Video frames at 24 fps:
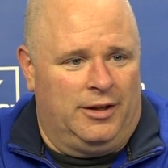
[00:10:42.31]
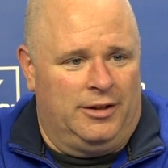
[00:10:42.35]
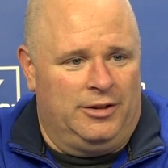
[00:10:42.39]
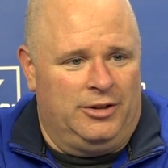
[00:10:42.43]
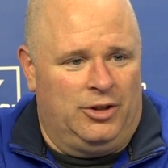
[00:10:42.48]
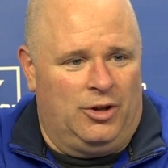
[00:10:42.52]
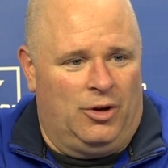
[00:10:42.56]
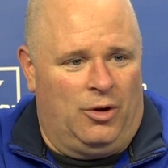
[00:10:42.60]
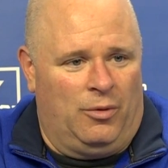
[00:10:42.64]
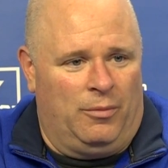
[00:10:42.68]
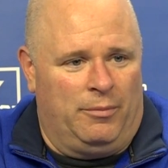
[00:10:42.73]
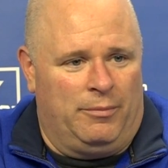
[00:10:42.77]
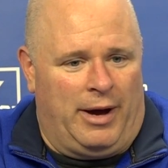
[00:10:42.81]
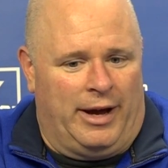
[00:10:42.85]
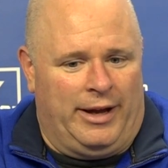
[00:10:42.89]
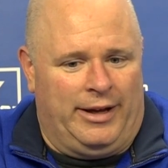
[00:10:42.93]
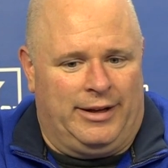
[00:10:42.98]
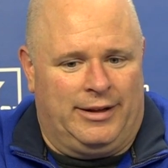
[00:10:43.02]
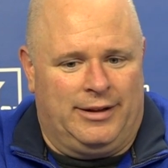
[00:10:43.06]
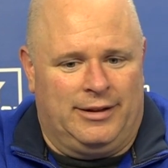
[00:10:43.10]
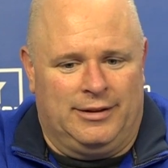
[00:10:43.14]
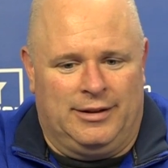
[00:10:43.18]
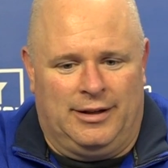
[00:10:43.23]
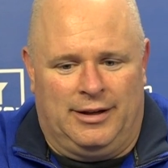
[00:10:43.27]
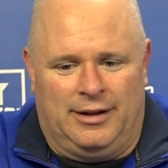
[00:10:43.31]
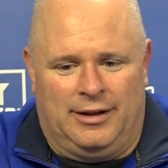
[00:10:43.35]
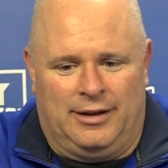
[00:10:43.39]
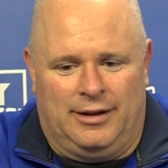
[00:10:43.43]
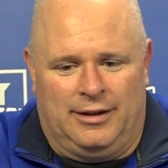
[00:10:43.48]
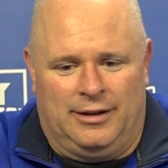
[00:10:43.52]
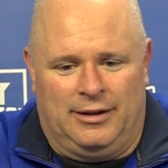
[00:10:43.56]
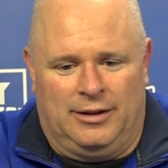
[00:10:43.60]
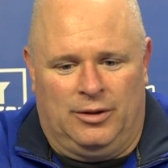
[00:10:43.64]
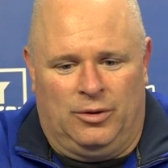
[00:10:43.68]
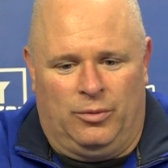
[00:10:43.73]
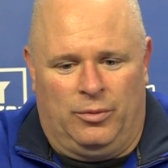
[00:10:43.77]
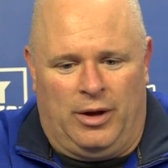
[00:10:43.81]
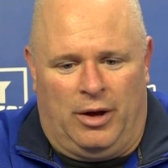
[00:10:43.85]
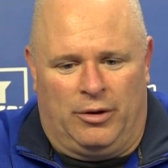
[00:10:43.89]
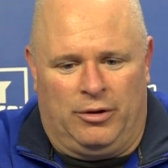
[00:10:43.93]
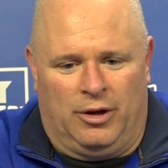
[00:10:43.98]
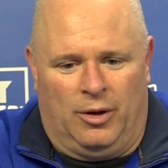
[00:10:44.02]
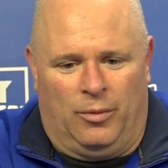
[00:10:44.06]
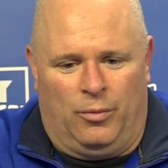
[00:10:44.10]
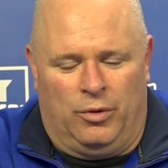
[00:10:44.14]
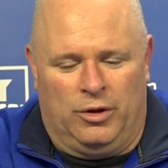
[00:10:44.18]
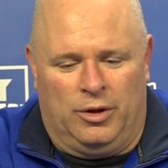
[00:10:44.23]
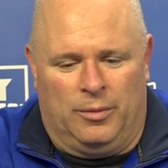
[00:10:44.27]
You know, Mike
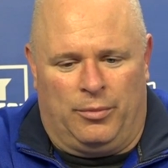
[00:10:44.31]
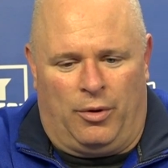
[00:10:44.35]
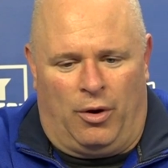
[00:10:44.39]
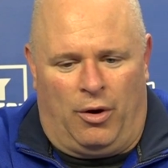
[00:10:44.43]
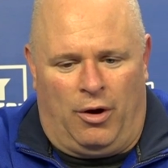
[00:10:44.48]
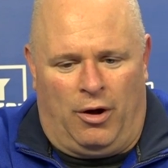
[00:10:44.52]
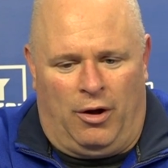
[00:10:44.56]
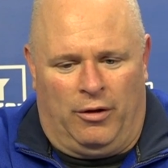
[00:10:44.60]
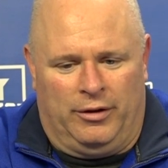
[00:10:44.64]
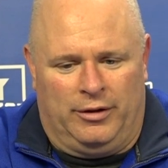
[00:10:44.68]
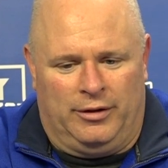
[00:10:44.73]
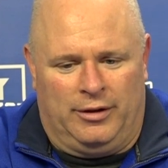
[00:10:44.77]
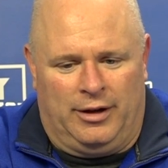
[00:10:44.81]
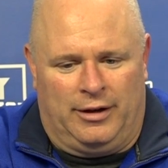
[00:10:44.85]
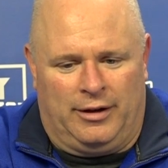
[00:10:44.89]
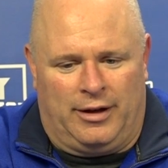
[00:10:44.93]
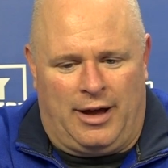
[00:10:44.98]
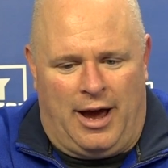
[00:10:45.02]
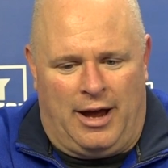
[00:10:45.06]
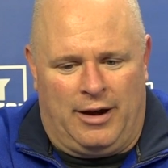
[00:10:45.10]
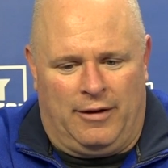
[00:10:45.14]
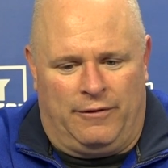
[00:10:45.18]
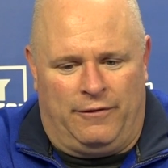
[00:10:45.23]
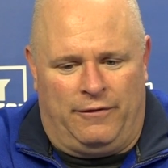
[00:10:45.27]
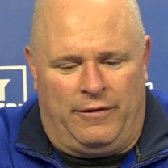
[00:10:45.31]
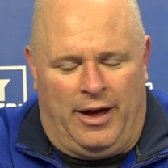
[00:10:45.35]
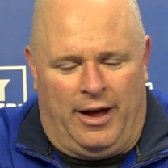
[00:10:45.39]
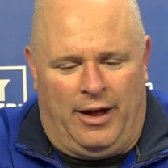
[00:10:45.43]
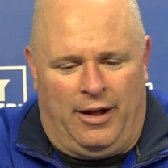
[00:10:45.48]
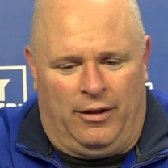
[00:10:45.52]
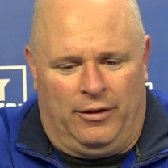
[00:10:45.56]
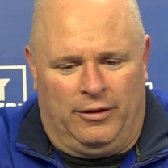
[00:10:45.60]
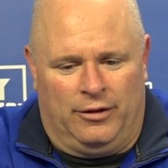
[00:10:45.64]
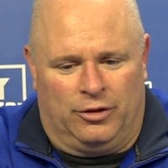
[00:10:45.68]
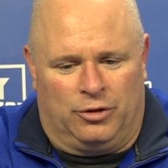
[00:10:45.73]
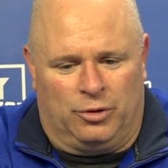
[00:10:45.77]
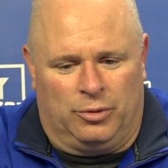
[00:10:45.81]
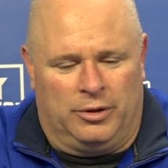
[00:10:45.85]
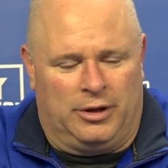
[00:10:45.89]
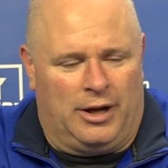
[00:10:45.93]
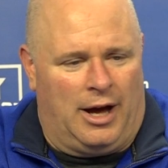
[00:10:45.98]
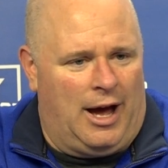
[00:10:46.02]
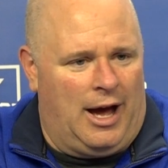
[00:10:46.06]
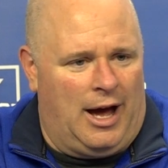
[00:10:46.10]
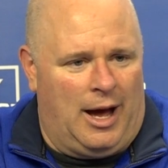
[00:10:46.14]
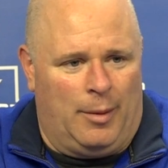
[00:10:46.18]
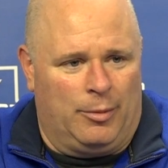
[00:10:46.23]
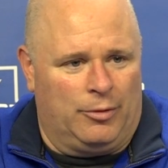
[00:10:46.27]
wound up with the ball and kind of fell and threw it
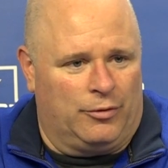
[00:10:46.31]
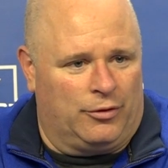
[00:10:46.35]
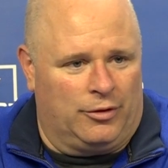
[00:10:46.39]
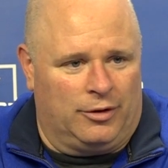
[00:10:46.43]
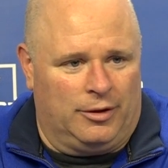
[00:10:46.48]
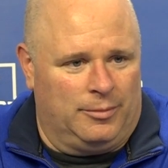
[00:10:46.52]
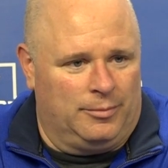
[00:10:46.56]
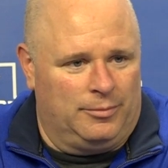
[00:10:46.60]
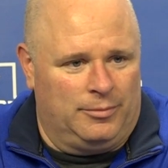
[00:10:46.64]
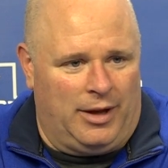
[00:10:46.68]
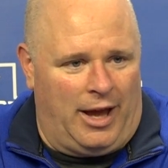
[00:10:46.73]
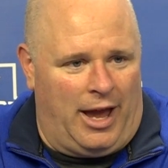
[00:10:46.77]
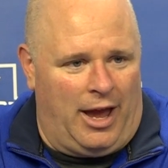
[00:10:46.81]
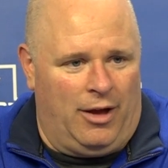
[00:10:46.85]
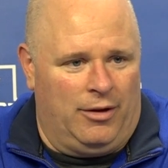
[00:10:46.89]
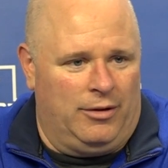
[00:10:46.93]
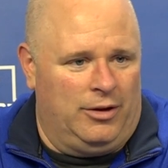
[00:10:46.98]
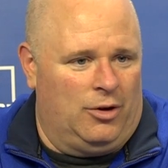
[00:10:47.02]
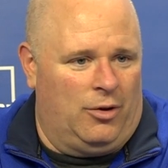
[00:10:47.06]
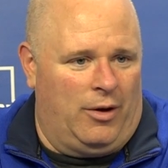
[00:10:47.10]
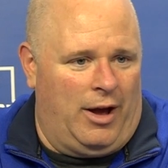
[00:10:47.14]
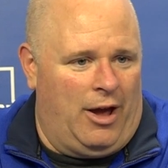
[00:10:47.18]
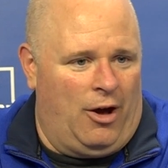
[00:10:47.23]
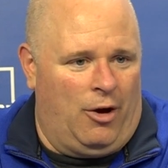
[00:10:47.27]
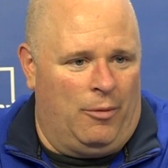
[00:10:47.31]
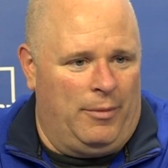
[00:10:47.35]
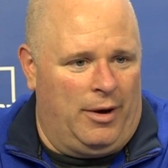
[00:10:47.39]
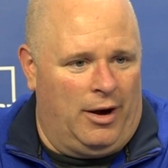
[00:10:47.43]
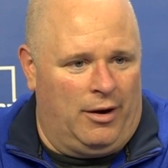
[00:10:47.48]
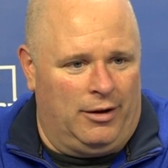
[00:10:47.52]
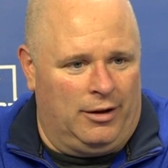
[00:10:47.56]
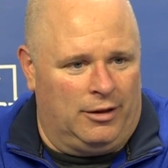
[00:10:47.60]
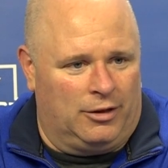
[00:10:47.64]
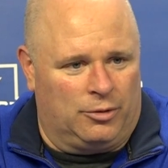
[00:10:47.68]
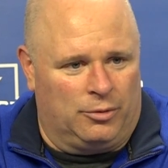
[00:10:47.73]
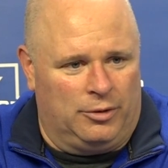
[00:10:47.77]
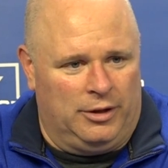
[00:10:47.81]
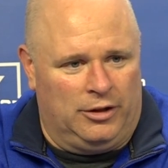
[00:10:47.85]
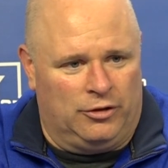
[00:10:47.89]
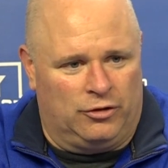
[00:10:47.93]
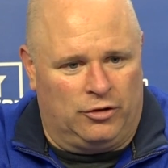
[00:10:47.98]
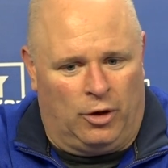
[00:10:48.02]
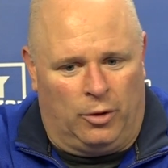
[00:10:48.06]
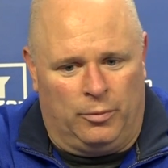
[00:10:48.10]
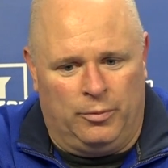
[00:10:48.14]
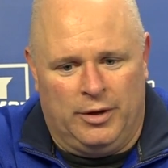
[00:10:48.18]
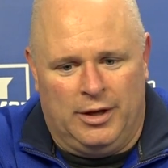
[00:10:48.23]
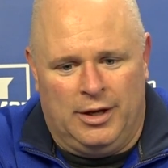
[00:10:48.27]
to Hobbs for a Hail Mary three.
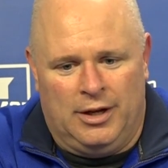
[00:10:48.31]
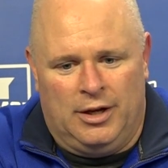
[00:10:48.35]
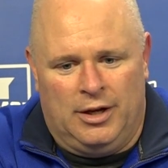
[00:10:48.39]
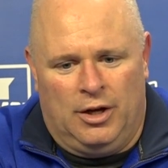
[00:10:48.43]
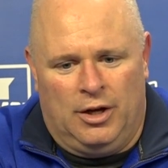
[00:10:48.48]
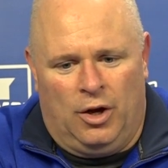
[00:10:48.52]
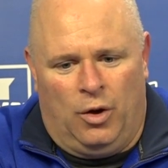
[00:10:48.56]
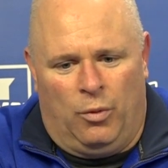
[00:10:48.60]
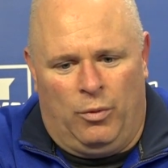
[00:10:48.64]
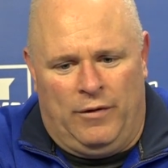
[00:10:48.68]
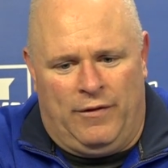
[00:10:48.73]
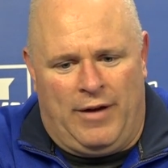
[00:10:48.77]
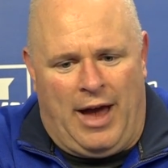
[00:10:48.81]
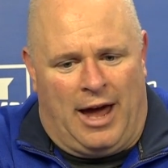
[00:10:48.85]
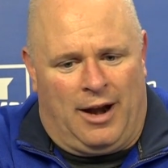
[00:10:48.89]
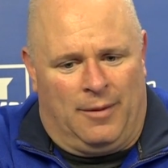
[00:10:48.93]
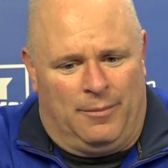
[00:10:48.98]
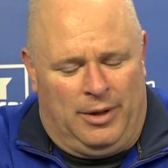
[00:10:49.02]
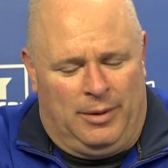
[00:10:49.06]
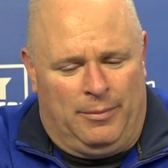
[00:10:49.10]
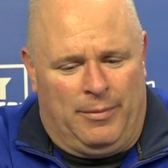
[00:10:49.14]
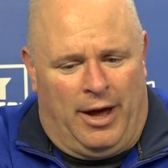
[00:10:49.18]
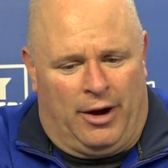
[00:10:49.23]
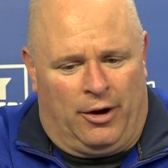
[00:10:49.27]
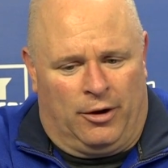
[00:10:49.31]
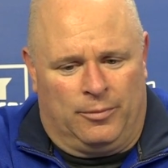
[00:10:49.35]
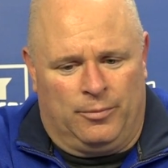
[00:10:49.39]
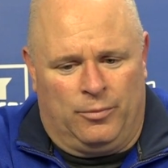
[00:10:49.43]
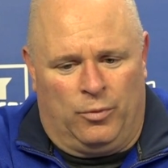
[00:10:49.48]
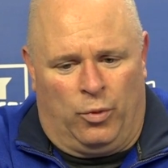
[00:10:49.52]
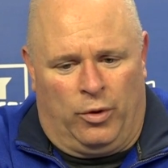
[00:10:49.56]
So we've got to be better.